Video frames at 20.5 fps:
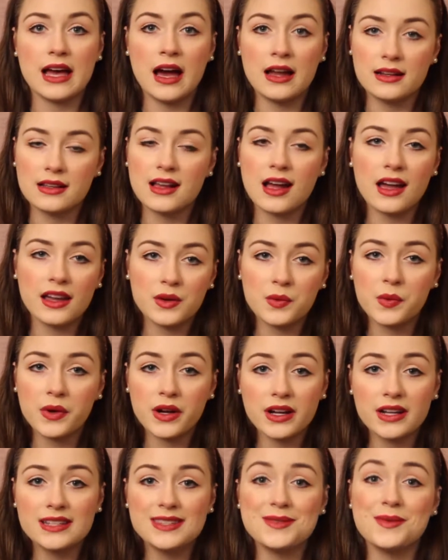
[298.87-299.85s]
unkind
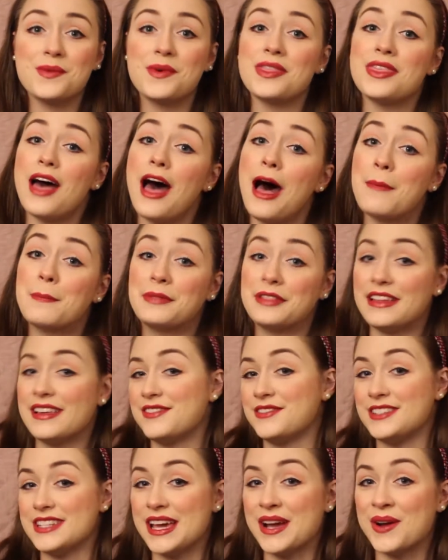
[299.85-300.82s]
words with
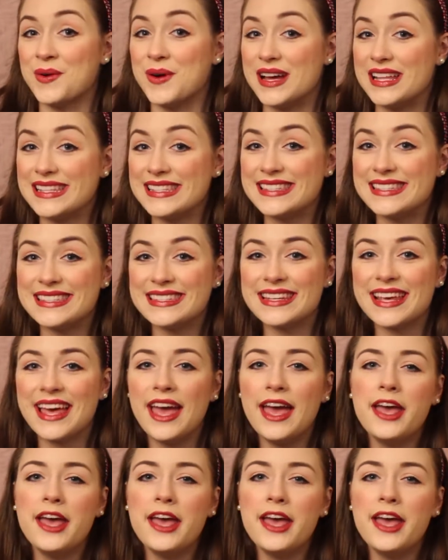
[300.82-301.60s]
uplifting ones.